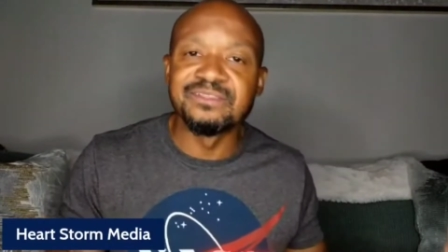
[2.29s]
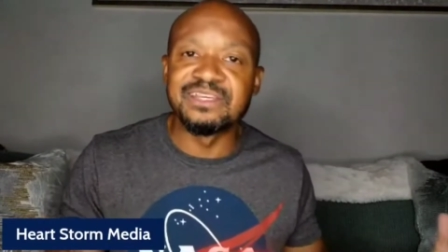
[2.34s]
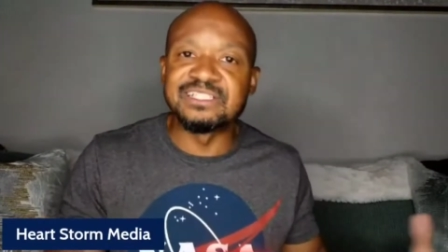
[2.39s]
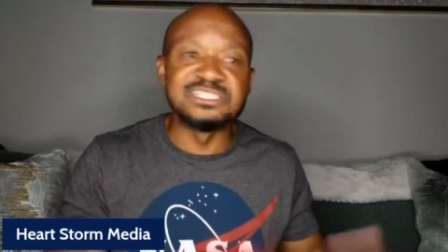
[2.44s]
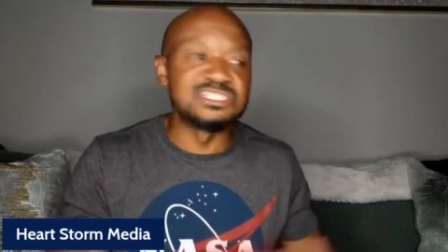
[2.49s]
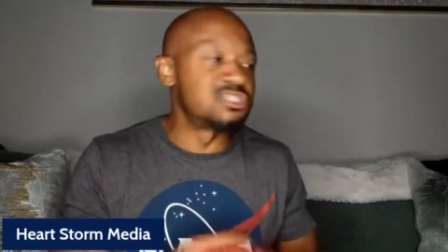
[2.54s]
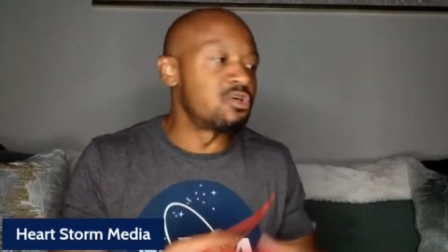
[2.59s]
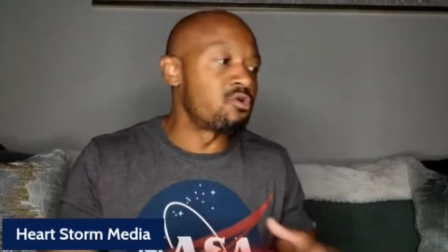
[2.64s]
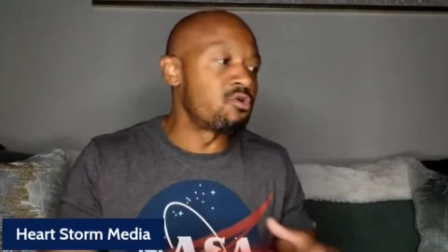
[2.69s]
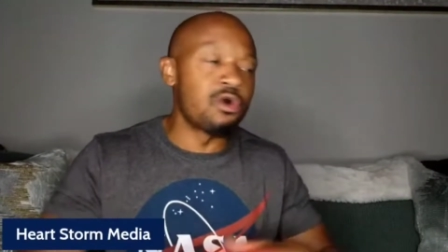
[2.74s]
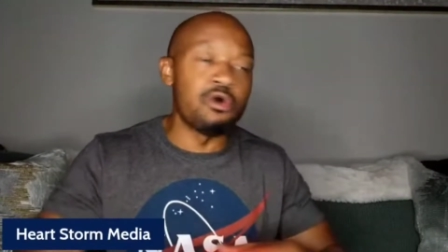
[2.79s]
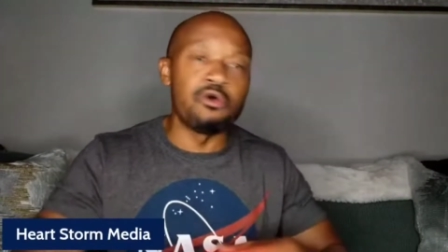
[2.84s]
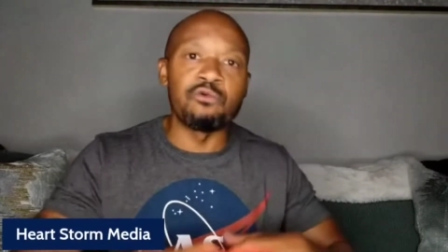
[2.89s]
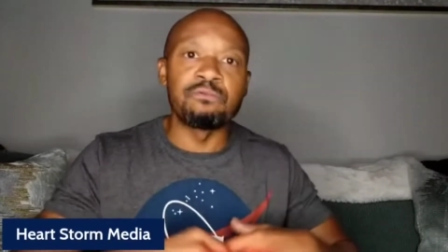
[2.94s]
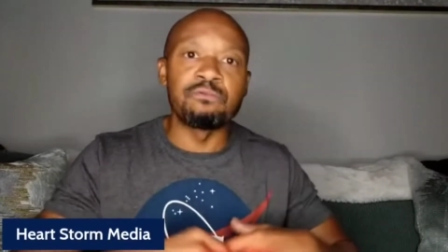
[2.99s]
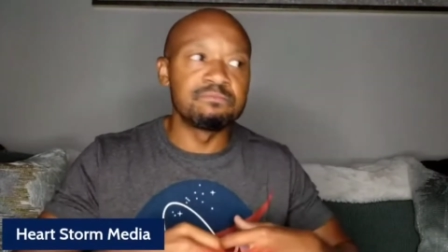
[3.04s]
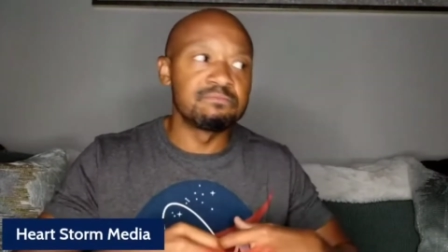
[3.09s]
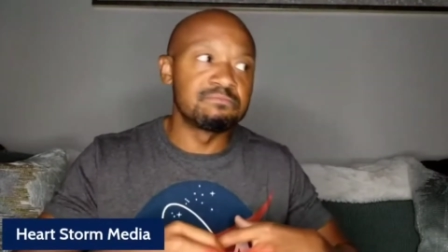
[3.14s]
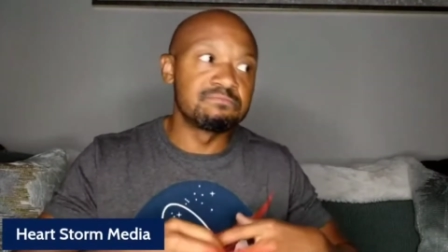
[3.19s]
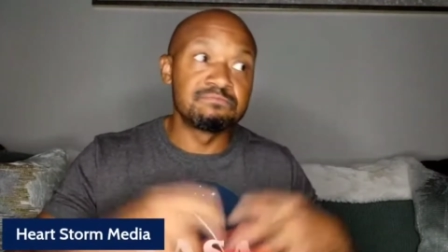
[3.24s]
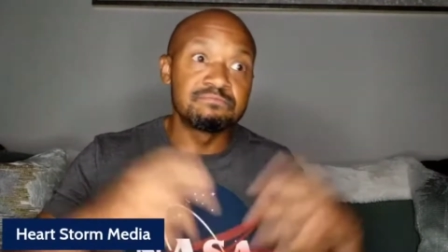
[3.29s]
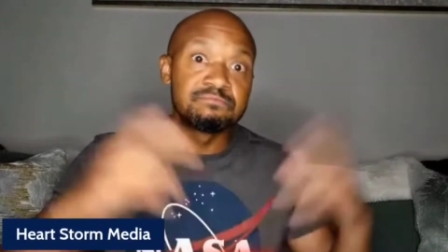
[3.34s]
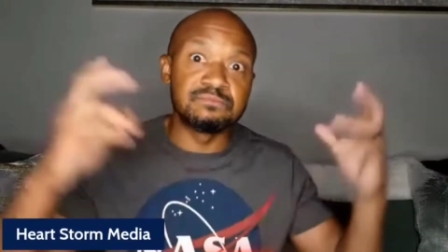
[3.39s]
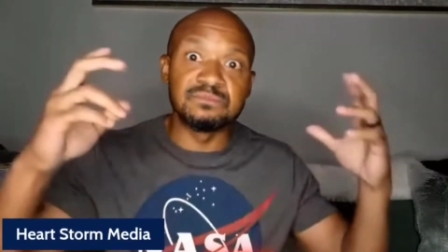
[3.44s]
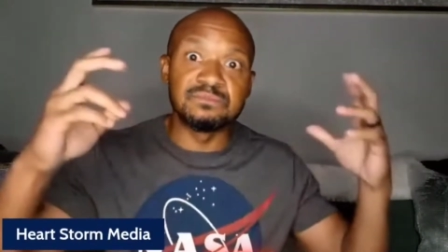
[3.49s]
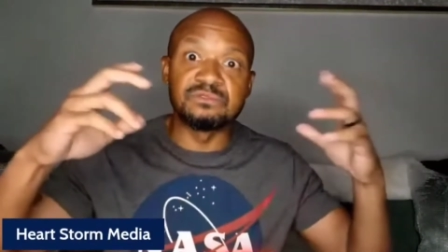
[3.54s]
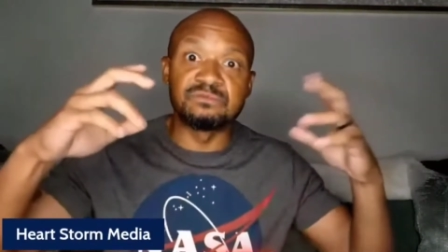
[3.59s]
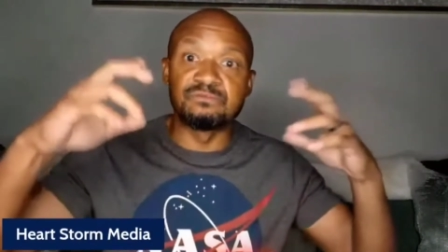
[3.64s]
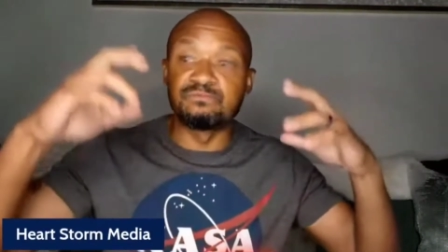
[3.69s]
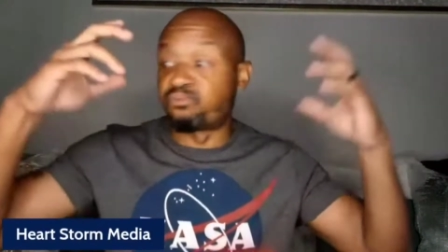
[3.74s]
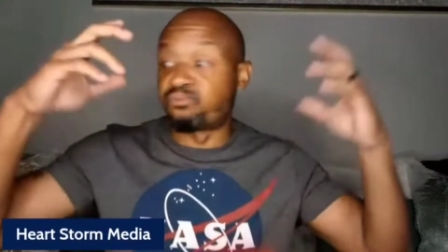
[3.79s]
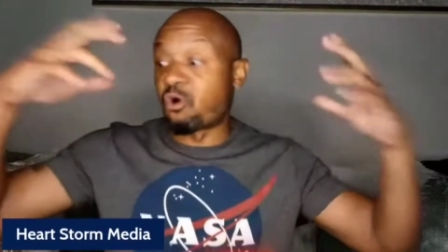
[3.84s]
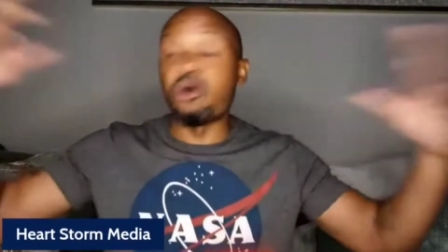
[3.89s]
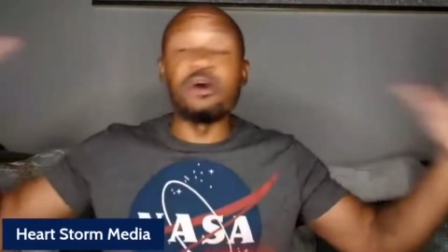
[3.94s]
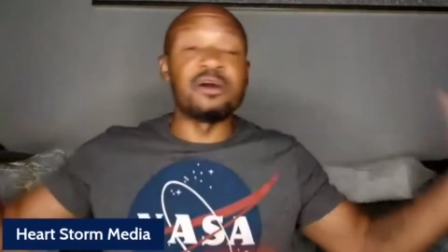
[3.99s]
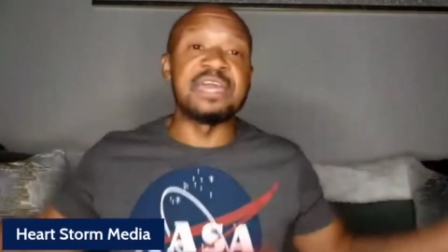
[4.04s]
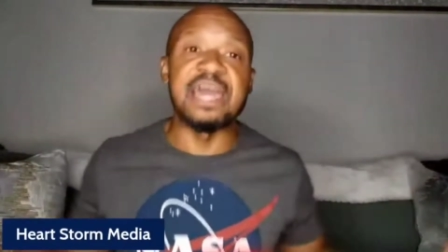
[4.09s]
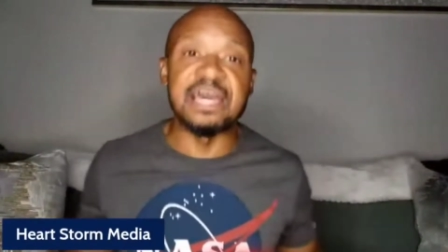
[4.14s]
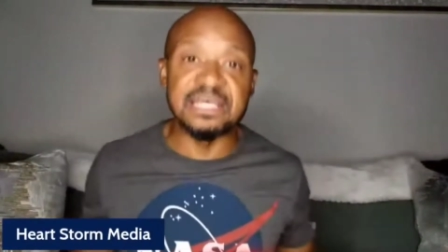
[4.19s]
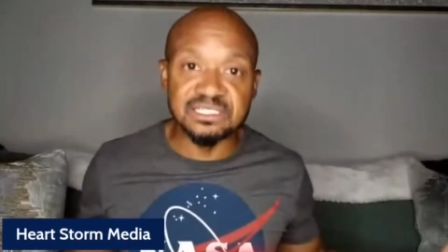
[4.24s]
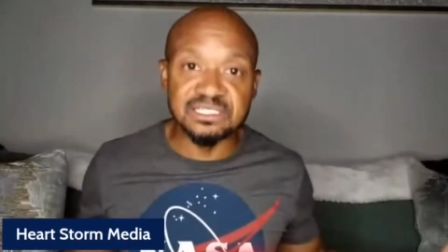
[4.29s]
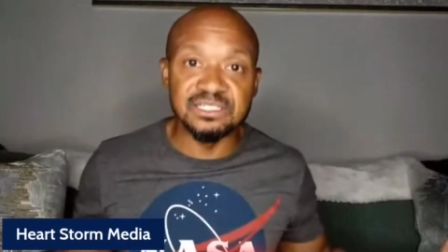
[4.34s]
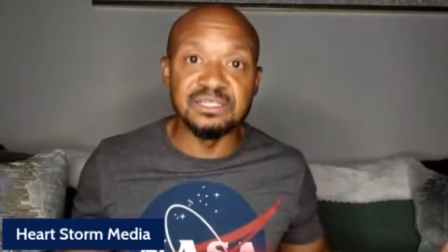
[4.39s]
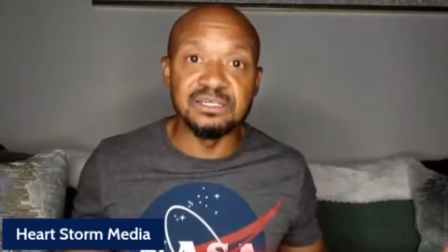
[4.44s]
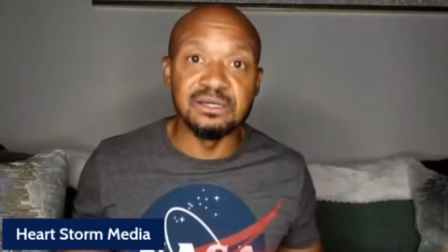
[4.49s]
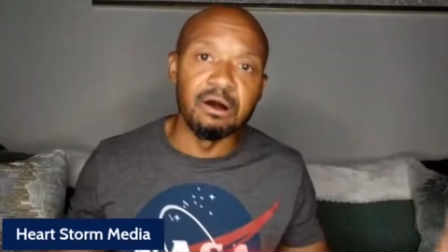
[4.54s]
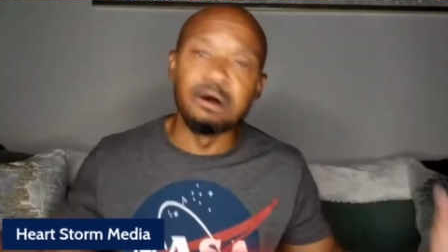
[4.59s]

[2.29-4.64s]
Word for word: They just don't go broadcasting.